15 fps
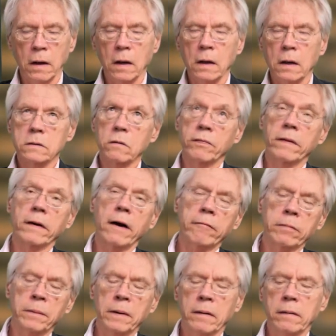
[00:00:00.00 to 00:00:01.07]
So for the
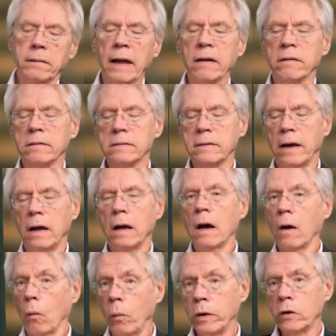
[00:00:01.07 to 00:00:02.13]
government then to say,
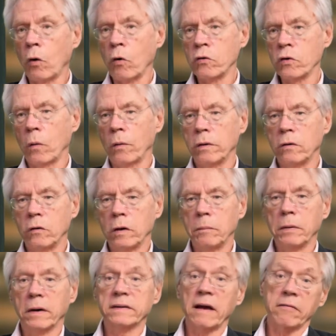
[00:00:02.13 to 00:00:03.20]
we don't owe a duty
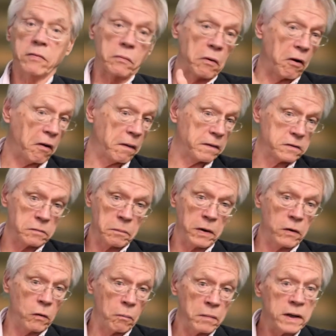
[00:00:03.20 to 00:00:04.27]
because, after all, this is
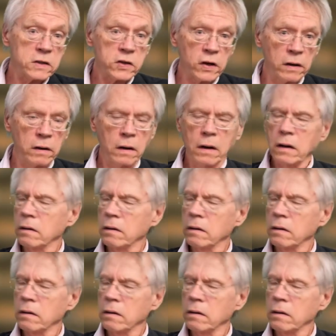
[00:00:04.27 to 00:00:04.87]
mere omission,